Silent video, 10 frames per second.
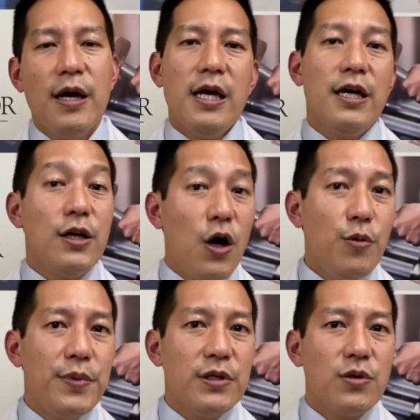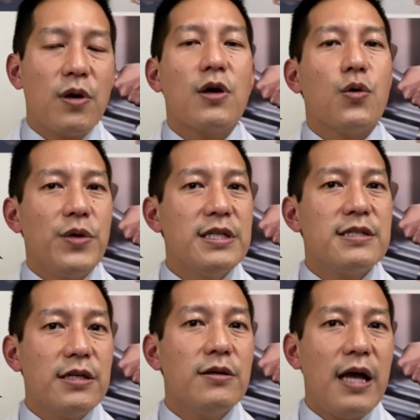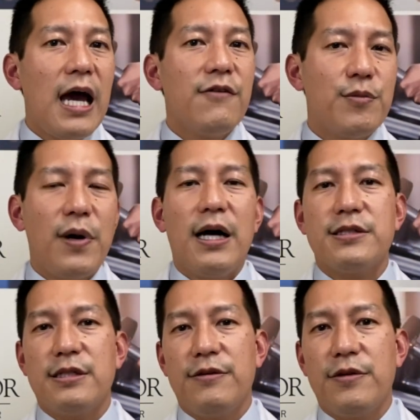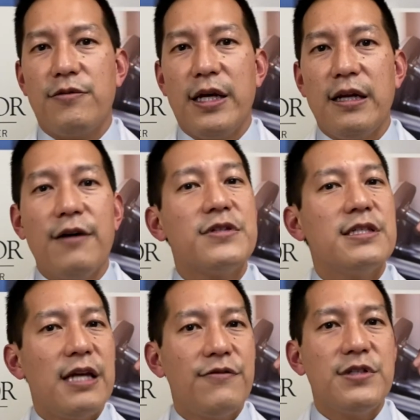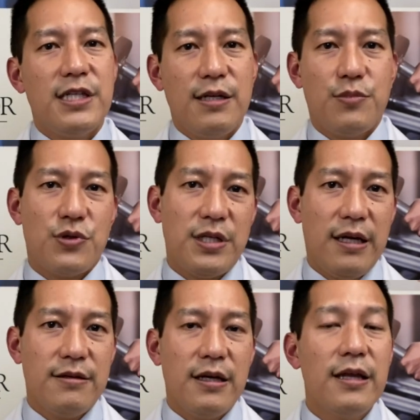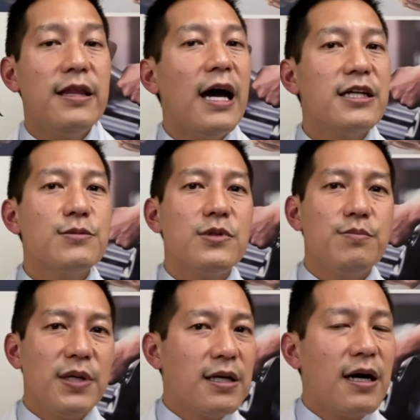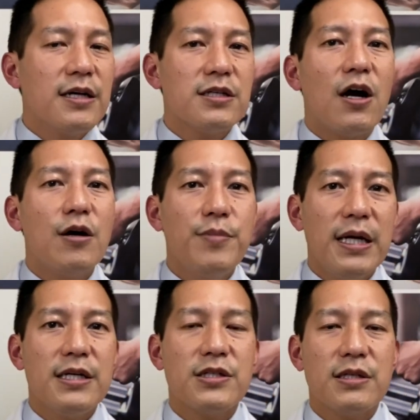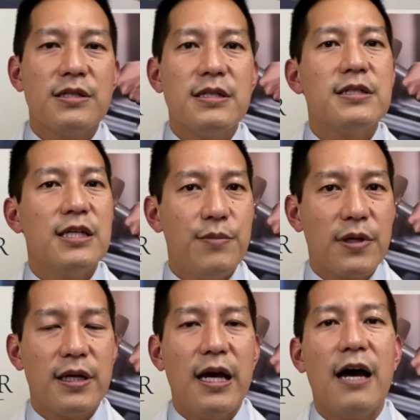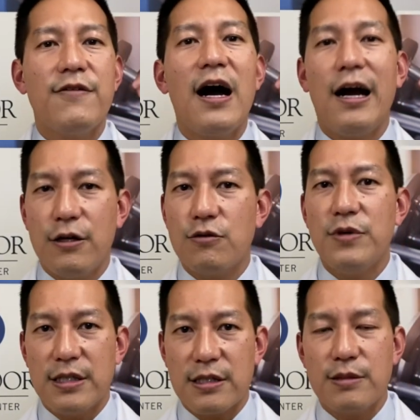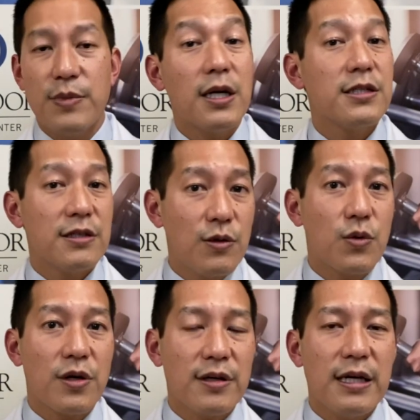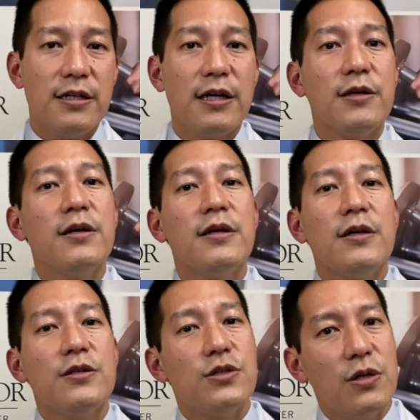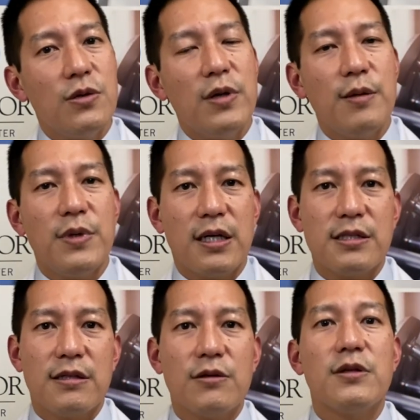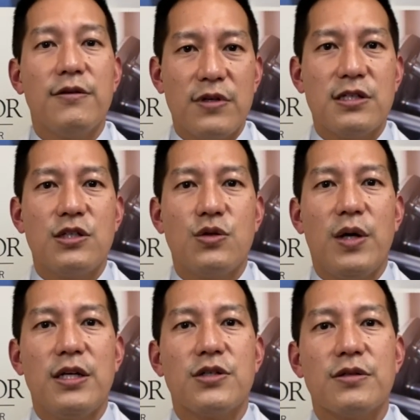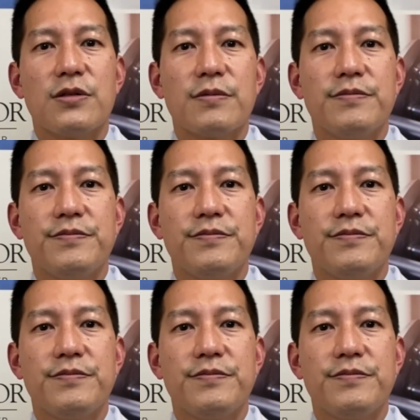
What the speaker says: In Open Door, we still have a positivity rate of 17%, and that is because our patients typically have higher risks because of the work that they do and because of their living situations.